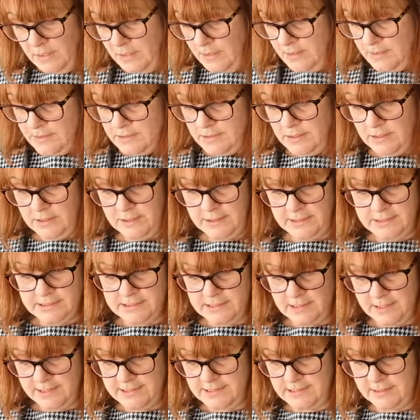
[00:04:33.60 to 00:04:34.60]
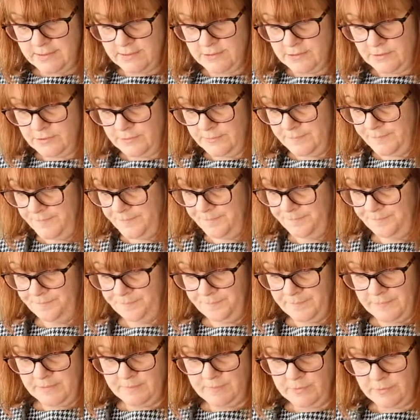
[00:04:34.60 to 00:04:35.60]
So I'm going to slice those on,
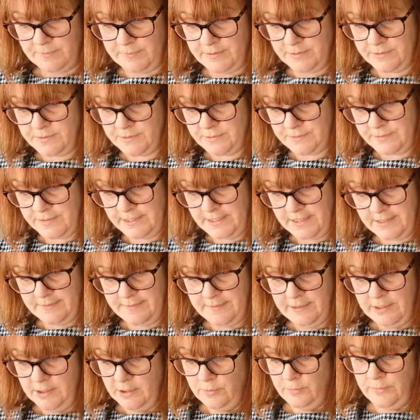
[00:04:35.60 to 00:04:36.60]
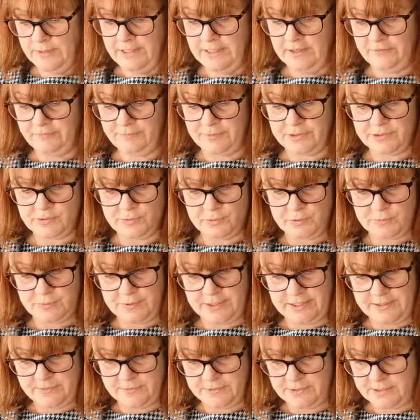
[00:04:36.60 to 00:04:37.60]
pop those on there. We love Brussels
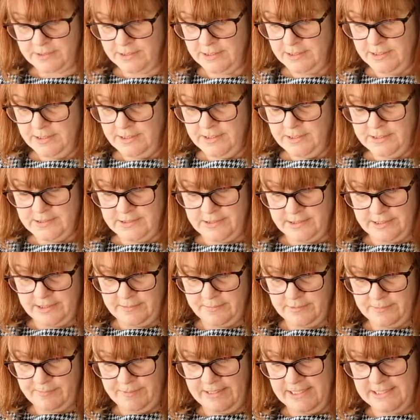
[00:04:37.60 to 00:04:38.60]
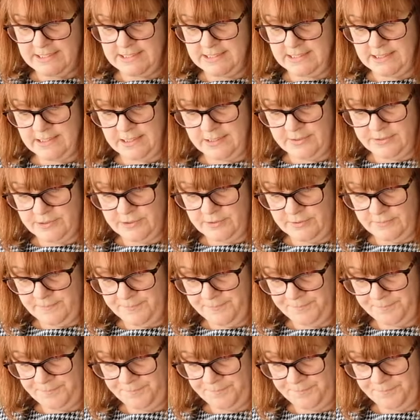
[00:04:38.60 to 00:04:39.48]
sprouts, so I'm going to put plenty of those on.